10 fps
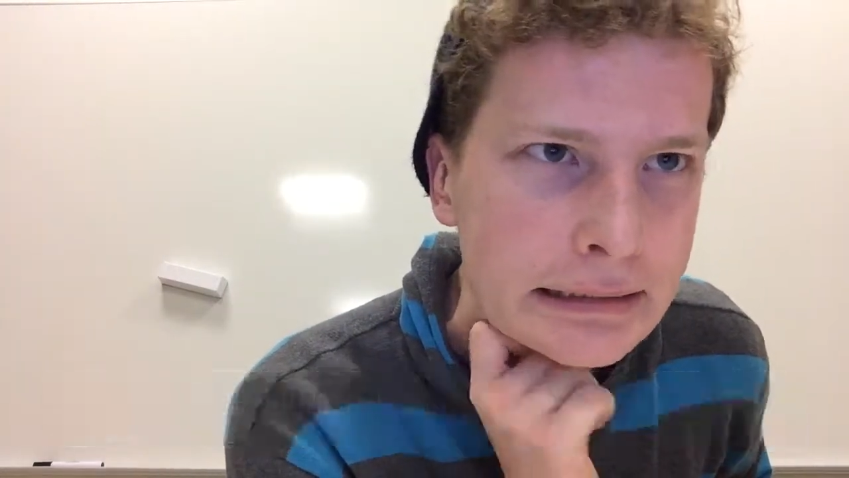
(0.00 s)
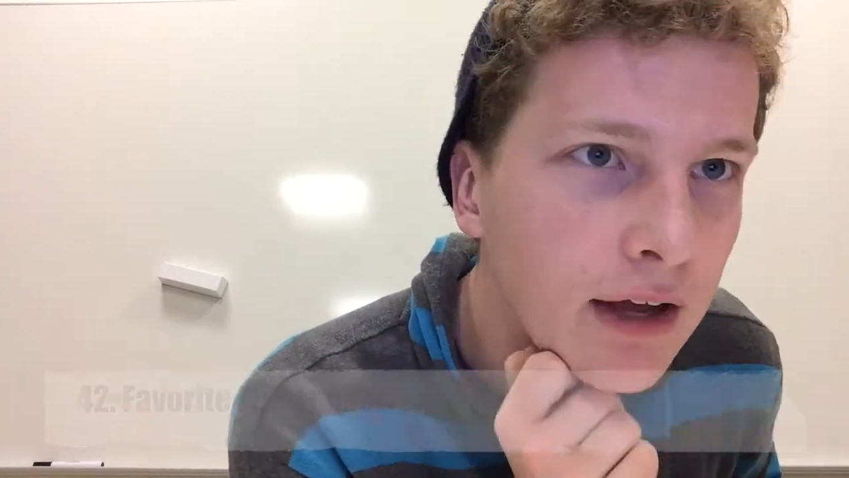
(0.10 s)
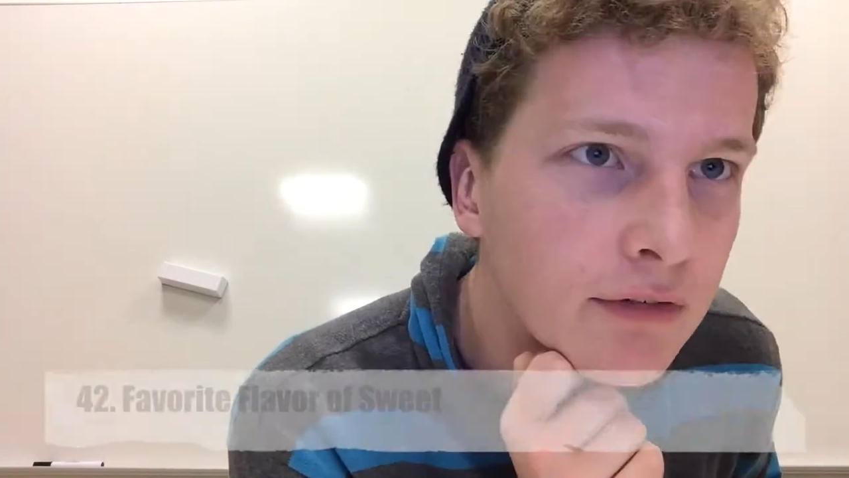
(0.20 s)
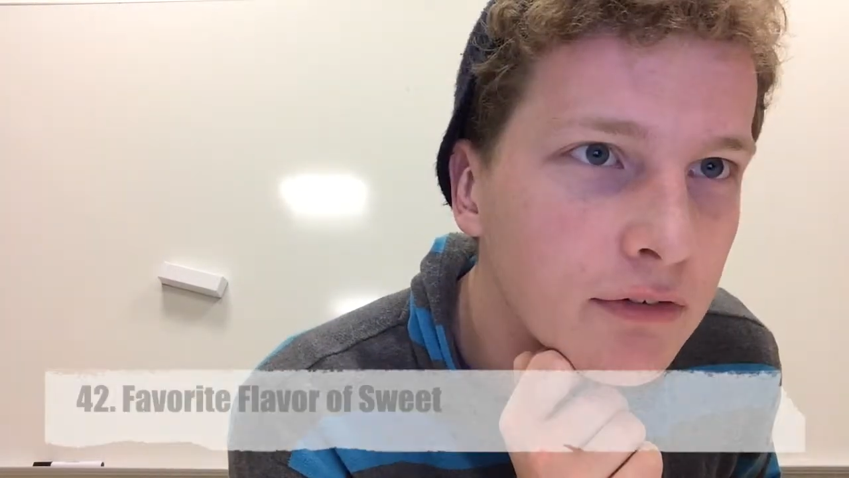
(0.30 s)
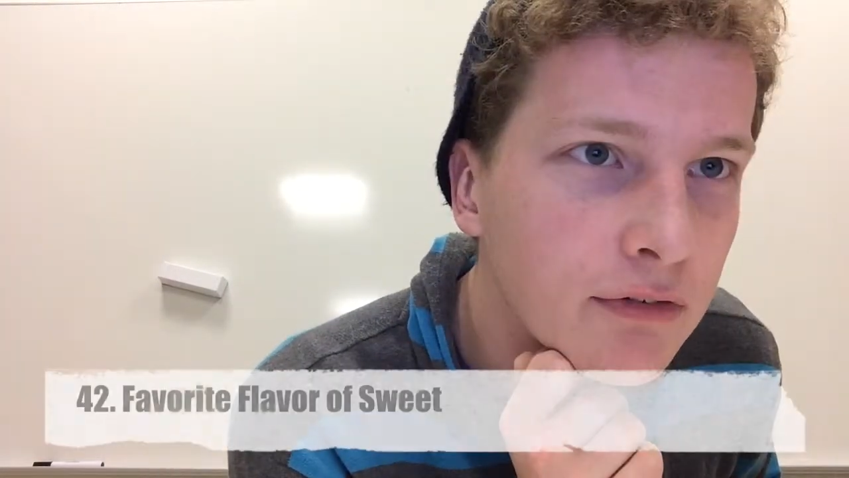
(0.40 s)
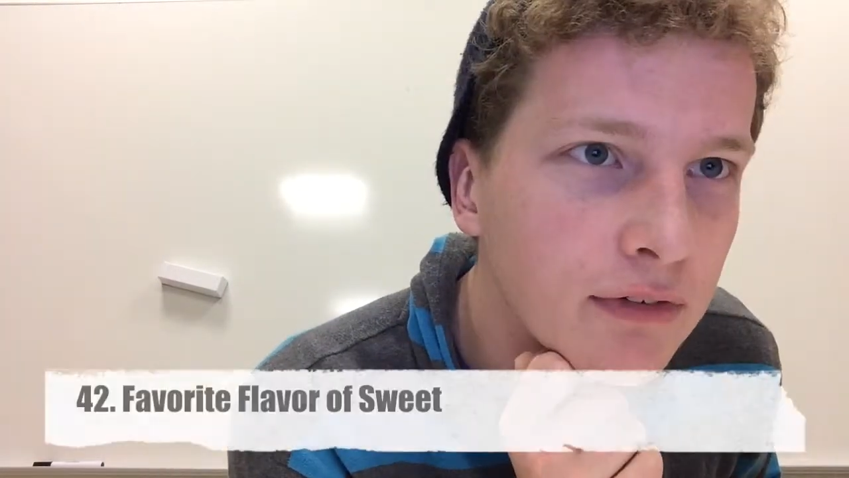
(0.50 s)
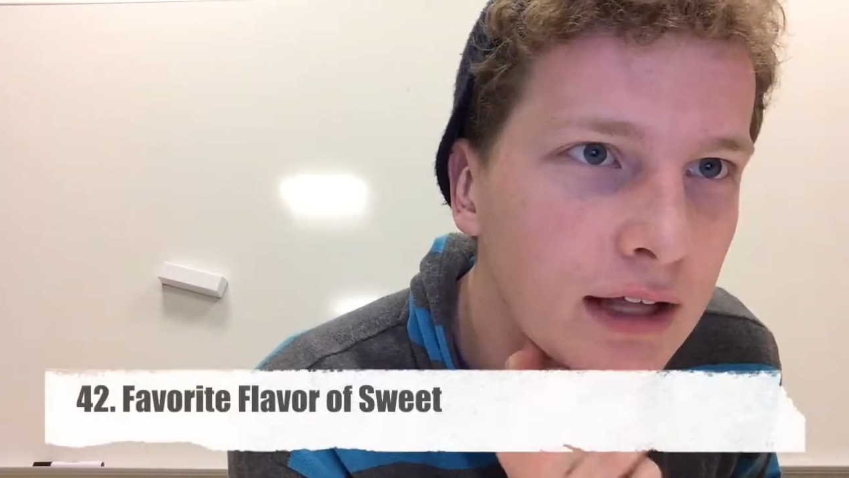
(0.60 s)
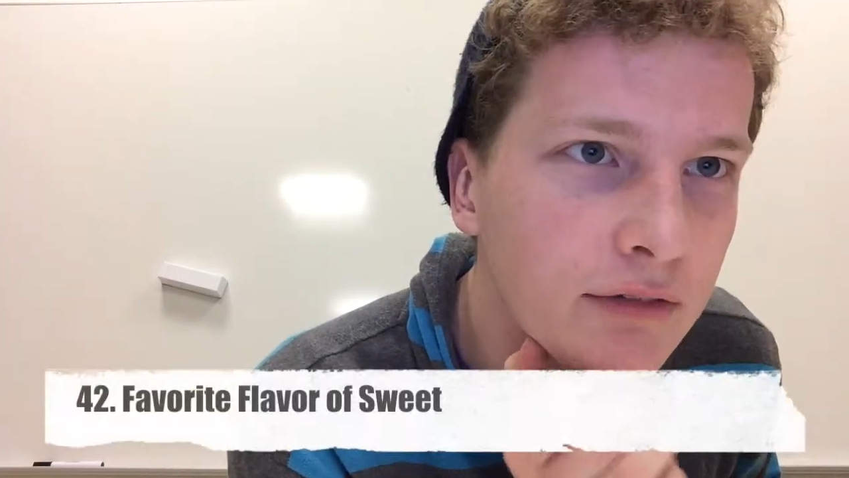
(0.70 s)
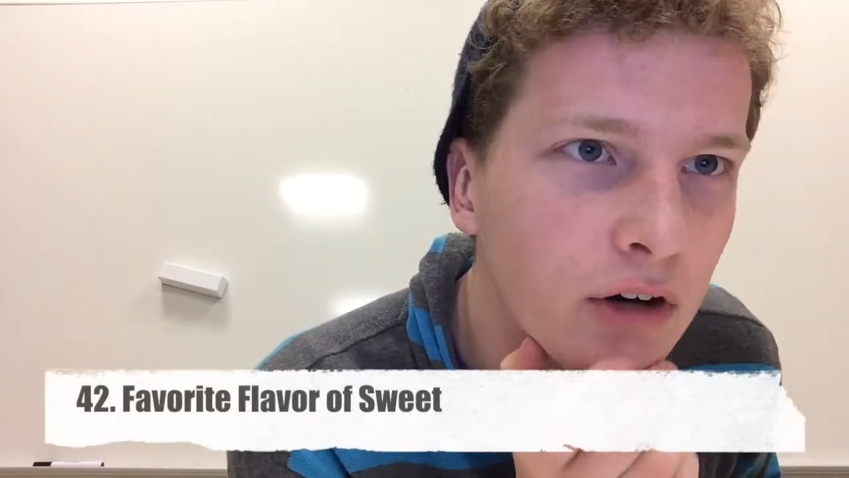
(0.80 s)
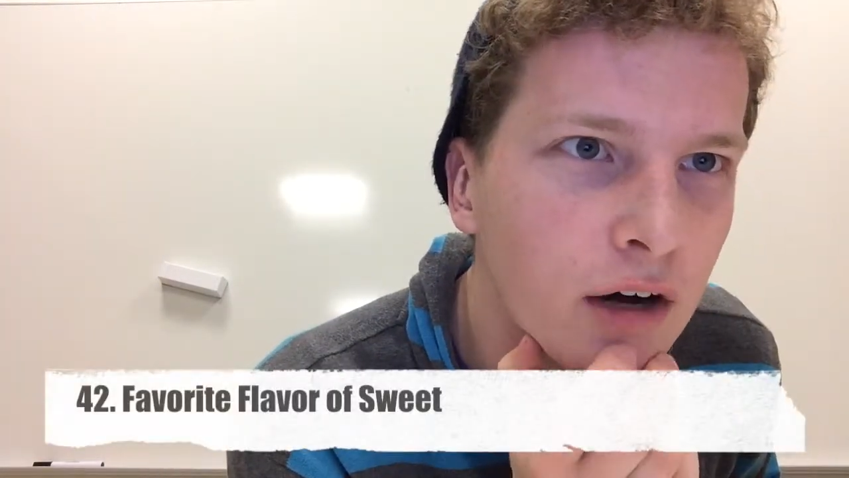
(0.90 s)
Favorite
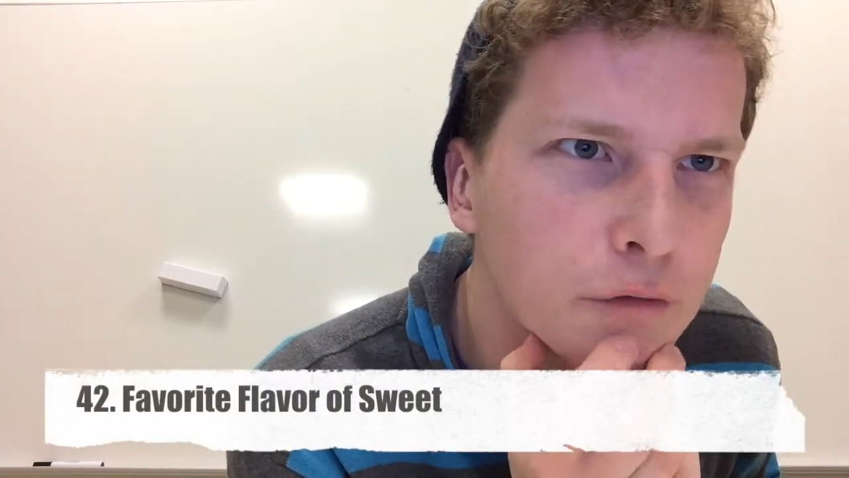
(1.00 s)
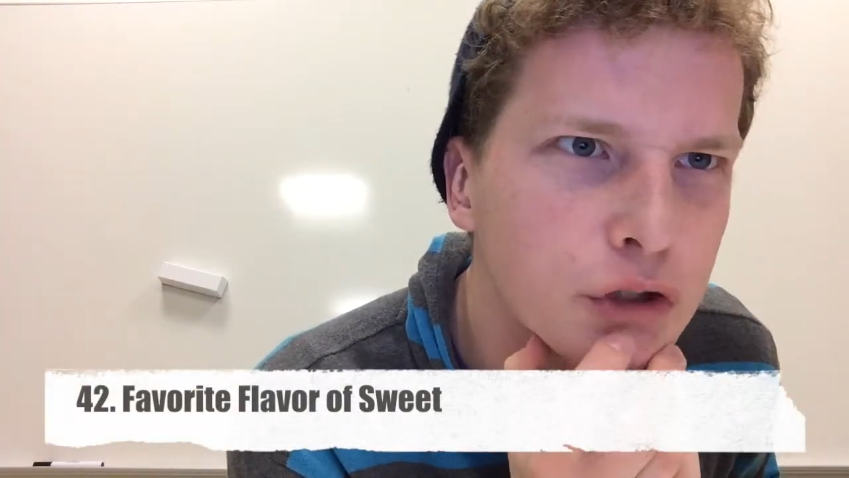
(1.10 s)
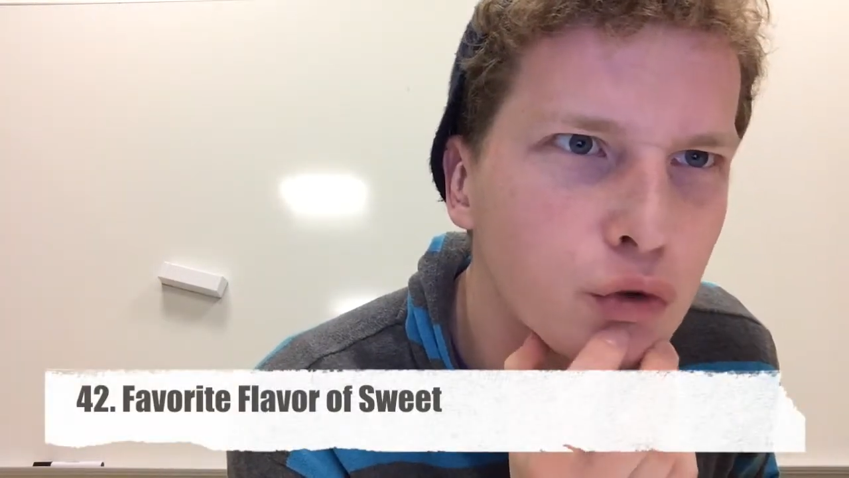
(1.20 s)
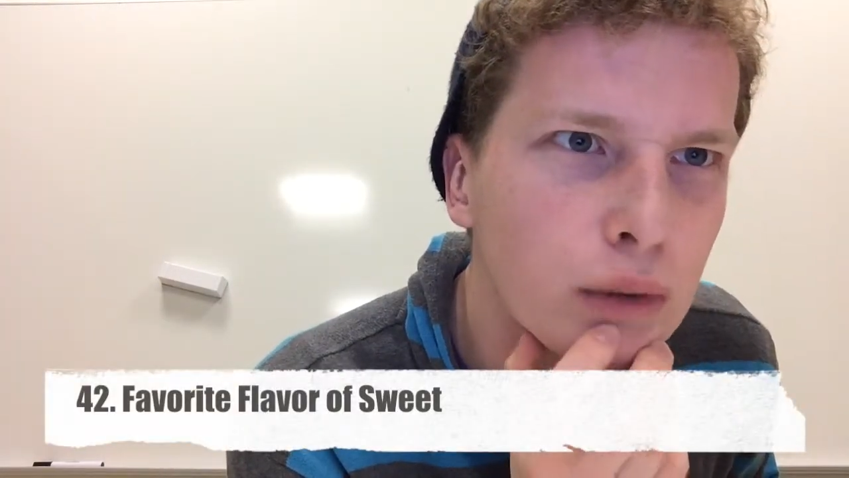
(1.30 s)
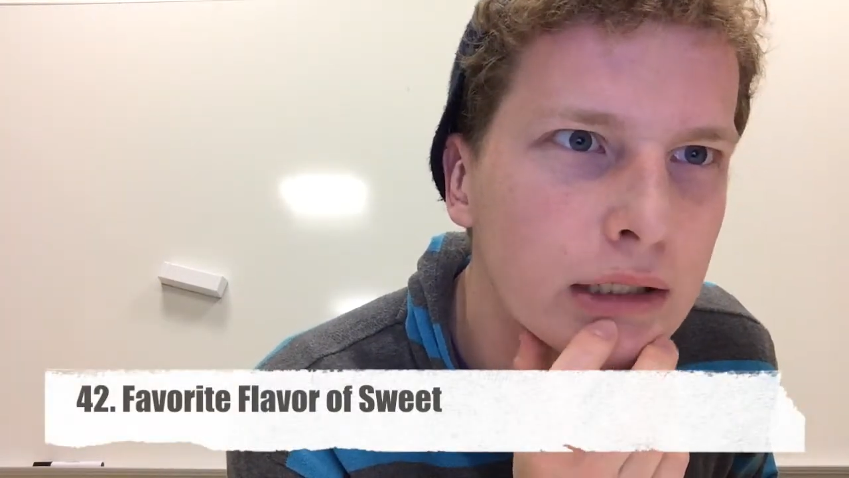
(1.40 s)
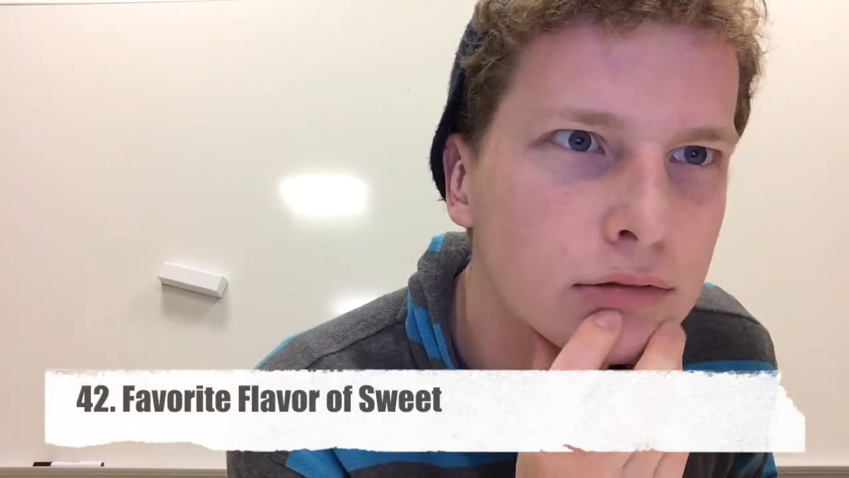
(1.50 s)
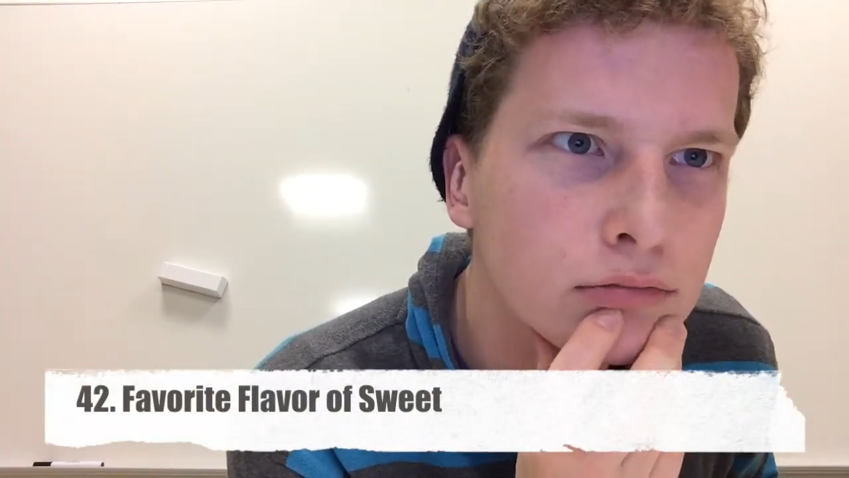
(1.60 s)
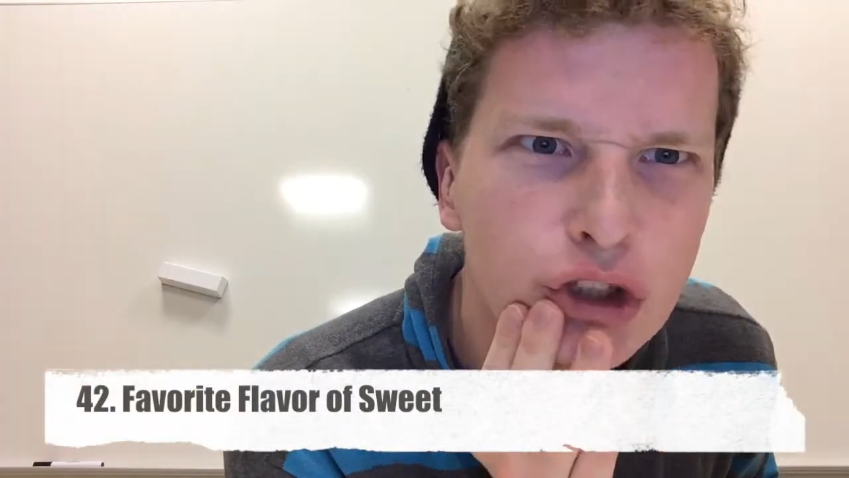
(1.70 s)
flavor of sweet?